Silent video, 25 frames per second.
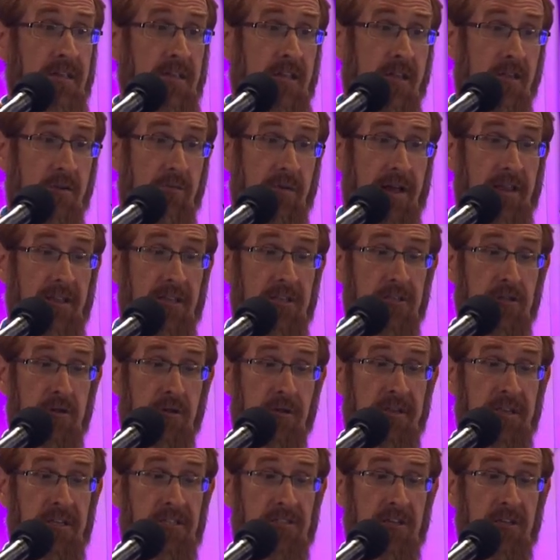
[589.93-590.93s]
Israeli
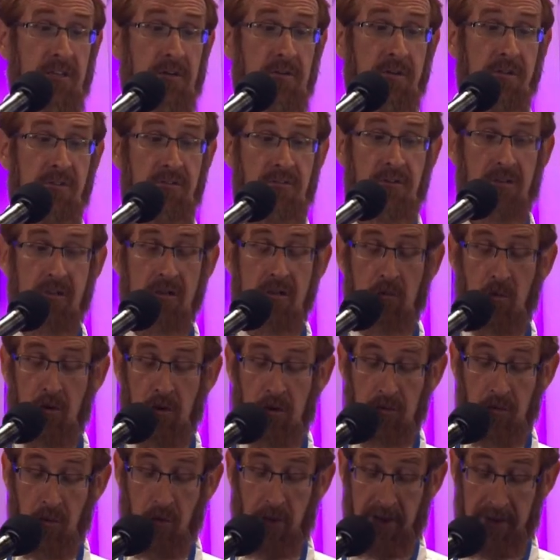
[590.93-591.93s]
Jews Teaching Christians
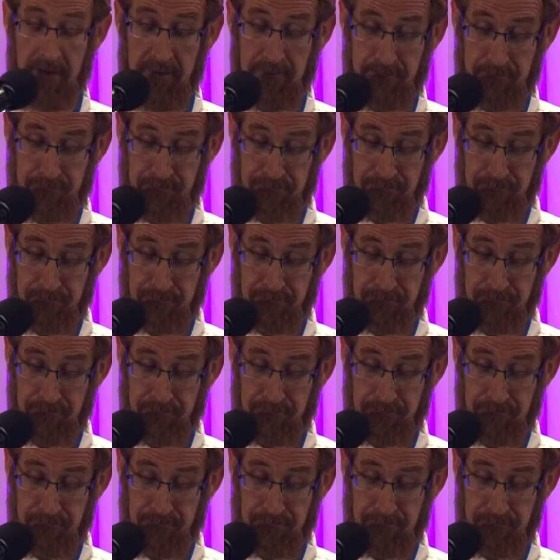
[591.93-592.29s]
Worldwide.